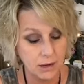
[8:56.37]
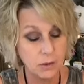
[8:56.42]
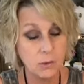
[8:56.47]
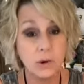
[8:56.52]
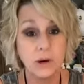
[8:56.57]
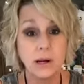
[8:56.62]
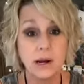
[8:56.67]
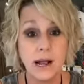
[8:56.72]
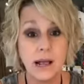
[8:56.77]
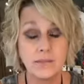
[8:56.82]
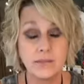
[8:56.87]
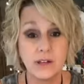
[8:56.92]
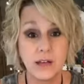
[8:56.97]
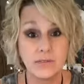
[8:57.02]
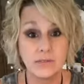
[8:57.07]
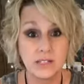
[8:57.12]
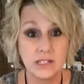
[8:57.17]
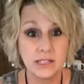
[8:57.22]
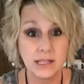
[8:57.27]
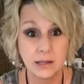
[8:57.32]
We're going to have to
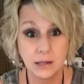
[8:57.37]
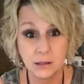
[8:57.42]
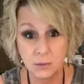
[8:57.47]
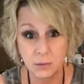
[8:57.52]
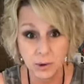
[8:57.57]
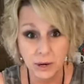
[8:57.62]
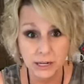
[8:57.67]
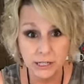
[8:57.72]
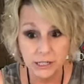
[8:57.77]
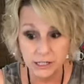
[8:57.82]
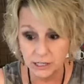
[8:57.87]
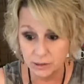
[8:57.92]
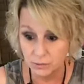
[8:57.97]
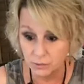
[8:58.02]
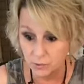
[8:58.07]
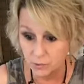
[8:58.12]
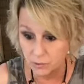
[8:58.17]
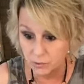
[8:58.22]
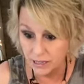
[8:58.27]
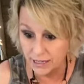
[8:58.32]
have a
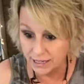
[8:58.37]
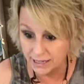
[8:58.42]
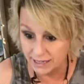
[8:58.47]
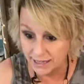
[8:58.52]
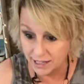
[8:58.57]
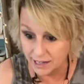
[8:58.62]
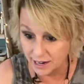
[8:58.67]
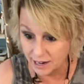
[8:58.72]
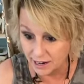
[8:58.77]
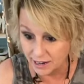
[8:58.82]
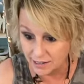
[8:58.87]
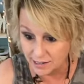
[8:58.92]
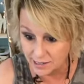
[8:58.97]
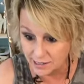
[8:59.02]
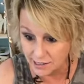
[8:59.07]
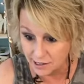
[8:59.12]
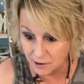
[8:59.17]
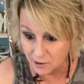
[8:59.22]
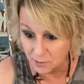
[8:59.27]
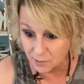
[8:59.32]
celebration when we hit that.
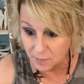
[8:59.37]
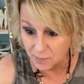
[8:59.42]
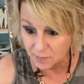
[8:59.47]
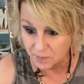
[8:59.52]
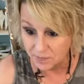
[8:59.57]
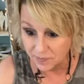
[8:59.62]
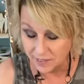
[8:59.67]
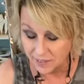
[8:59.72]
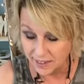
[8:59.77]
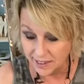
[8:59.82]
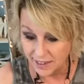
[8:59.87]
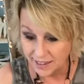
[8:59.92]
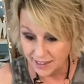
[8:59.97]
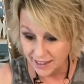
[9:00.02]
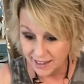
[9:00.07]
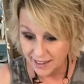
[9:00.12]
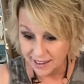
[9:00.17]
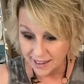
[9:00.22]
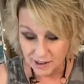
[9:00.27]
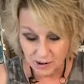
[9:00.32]
So
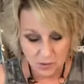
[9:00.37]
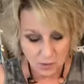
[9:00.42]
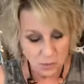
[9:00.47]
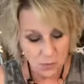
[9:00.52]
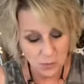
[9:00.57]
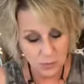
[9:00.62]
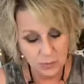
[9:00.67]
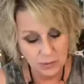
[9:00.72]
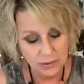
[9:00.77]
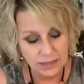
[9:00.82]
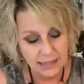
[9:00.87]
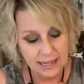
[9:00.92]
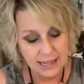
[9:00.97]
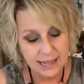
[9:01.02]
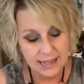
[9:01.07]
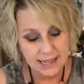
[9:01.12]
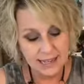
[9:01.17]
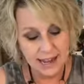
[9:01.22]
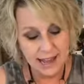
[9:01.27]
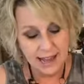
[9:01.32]
Lee and